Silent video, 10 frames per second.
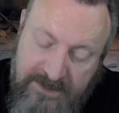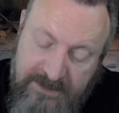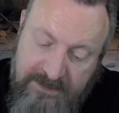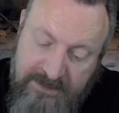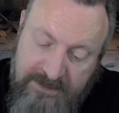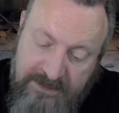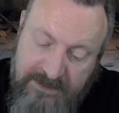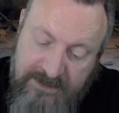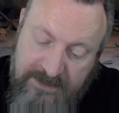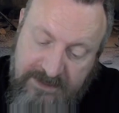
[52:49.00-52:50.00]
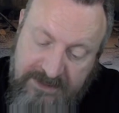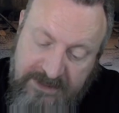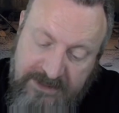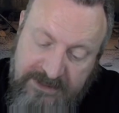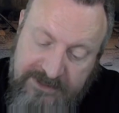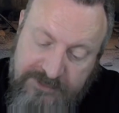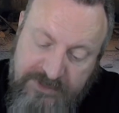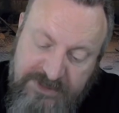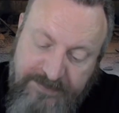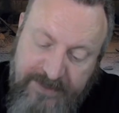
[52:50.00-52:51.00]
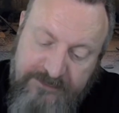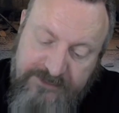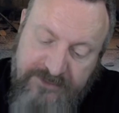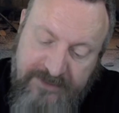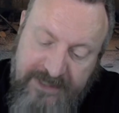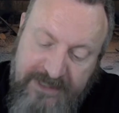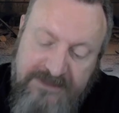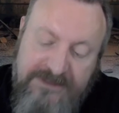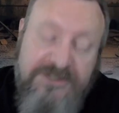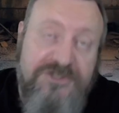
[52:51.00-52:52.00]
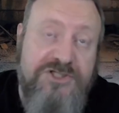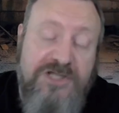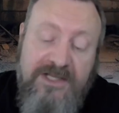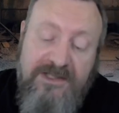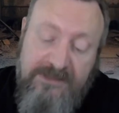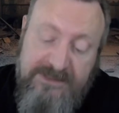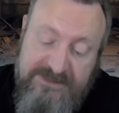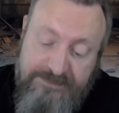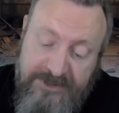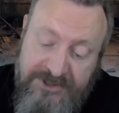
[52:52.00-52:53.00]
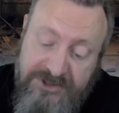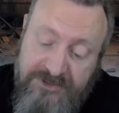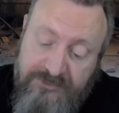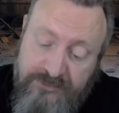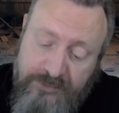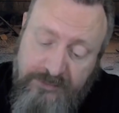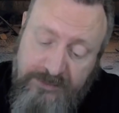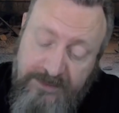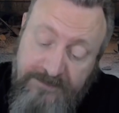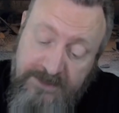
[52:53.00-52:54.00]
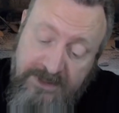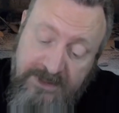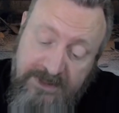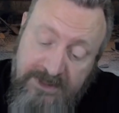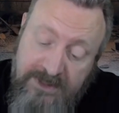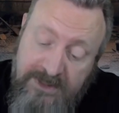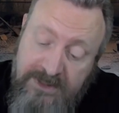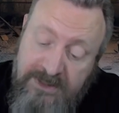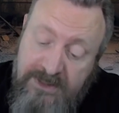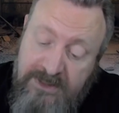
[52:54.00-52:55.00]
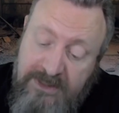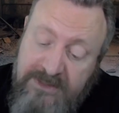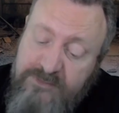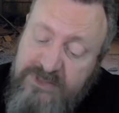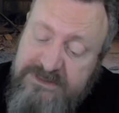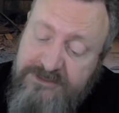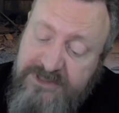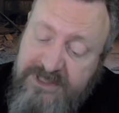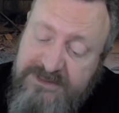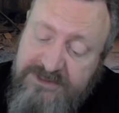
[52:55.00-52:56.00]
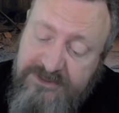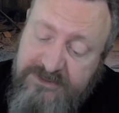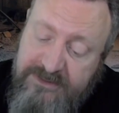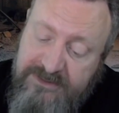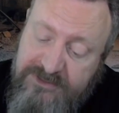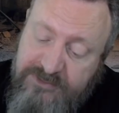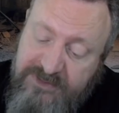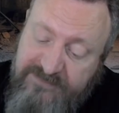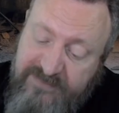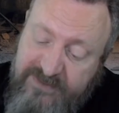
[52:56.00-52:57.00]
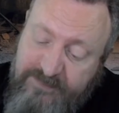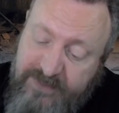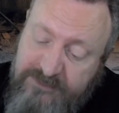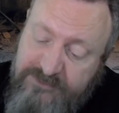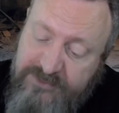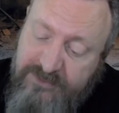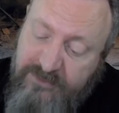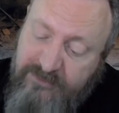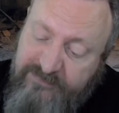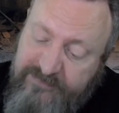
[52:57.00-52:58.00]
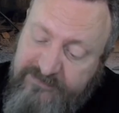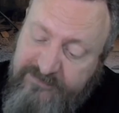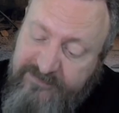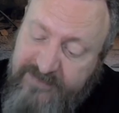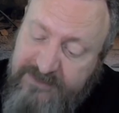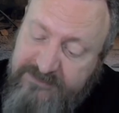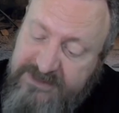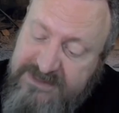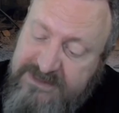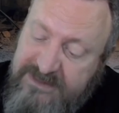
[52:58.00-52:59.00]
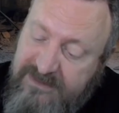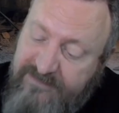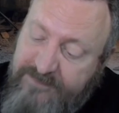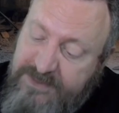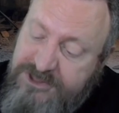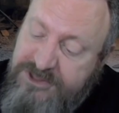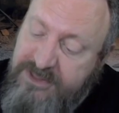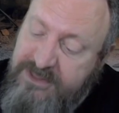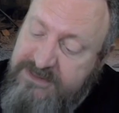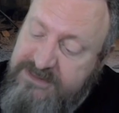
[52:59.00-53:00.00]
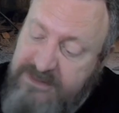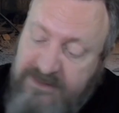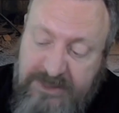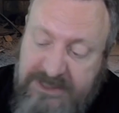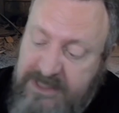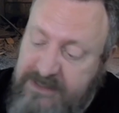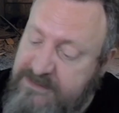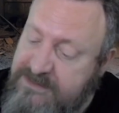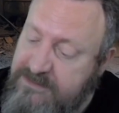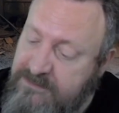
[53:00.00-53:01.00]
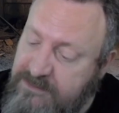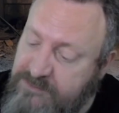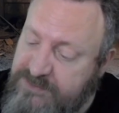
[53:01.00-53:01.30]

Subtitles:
the 20-pounder 80 shell spatial rule. In the Western Desert, the 25-pounder often found itself pitched against enemy tanks. It was